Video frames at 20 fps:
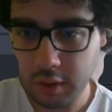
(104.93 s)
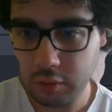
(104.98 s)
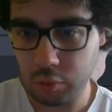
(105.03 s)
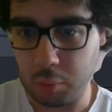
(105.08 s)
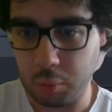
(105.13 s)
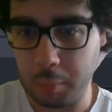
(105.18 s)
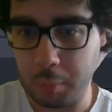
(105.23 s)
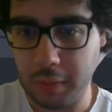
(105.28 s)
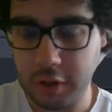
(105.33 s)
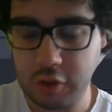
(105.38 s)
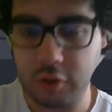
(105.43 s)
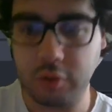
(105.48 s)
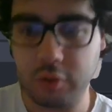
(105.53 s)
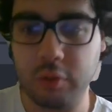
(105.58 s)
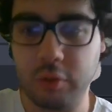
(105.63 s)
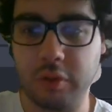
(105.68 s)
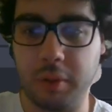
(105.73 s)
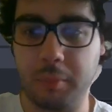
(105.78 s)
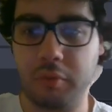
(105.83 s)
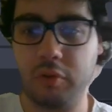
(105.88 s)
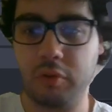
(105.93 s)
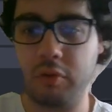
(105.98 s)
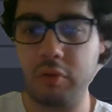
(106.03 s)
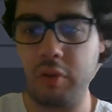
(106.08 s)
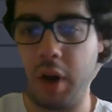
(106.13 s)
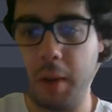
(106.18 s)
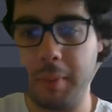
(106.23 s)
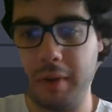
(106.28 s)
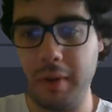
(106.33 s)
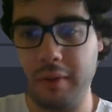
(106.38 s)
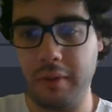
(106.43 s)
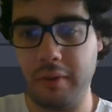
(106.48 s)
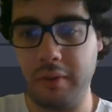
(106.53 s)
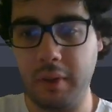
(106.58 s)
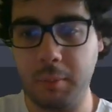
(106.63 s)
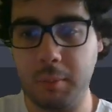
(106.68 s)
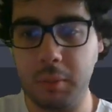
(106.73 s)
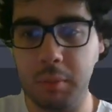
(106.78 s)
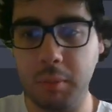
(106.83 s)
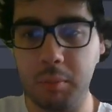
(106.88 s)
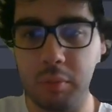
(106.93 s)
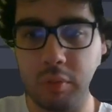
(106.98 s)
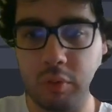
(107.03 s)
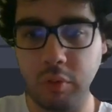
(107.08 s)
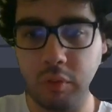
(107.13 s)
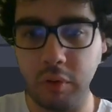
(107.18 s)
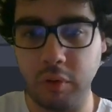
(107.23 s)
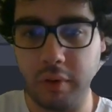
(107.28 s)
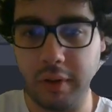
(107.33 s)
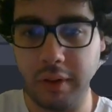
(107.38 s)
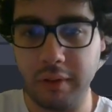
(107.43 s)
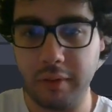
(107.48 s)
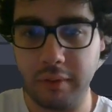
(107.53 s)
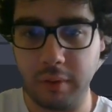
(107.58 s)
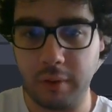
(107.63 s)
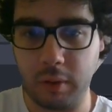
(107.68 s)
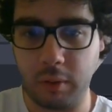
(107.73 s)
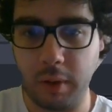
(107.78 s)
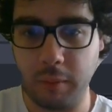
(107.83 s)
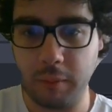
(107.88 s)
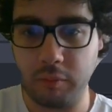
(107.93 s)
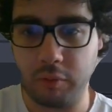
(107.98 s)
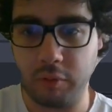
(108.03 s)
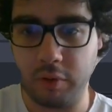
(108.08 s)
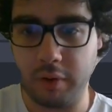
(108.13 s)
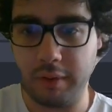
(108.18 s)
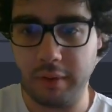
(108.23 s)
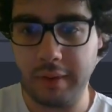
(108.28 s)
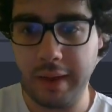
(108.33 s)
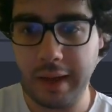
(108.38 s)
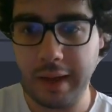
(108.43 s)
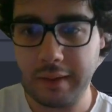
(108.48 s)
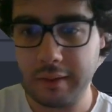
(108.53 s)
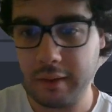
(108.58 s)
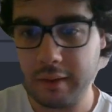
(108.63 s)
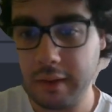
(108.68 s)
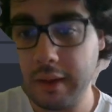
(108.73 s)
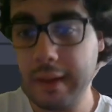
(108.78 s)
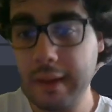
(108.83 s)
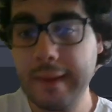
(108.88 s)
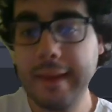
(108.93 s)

So make sure to subscribe and send me proof on Instagram for that.